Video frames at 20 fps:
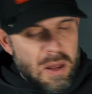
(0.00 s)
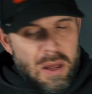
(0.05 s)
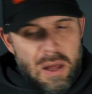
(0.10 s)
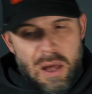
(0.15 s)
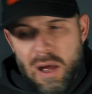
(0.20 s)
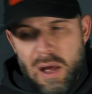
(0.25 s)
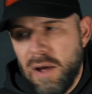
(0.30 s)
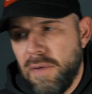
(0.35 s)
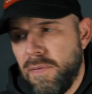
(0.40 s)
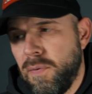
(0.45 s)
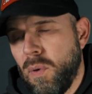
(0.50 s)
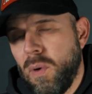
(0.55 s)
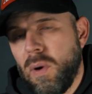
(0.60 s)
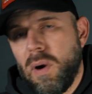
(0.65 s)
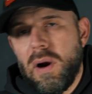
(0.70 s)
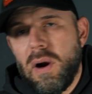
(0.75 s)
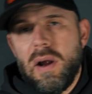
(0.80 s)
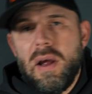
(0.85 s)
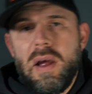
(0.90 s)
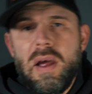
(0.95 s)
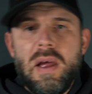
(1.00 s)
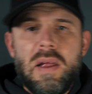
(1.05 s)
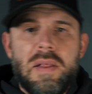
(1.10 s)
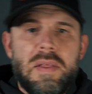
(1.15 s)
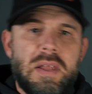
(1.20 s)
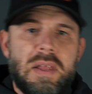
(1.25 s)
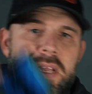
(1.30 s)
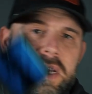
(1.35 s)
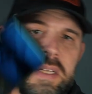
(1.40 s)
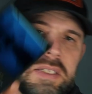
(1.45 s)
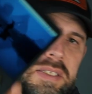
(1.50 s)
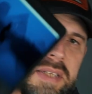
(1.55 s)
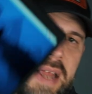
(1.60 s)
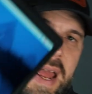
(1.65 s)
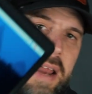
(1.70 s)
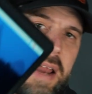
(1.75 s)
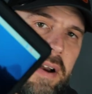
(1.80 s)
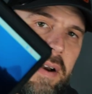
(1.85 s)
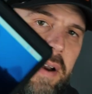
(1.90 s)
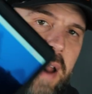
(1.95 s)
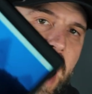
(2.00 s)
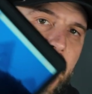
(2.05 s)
uh, for the standard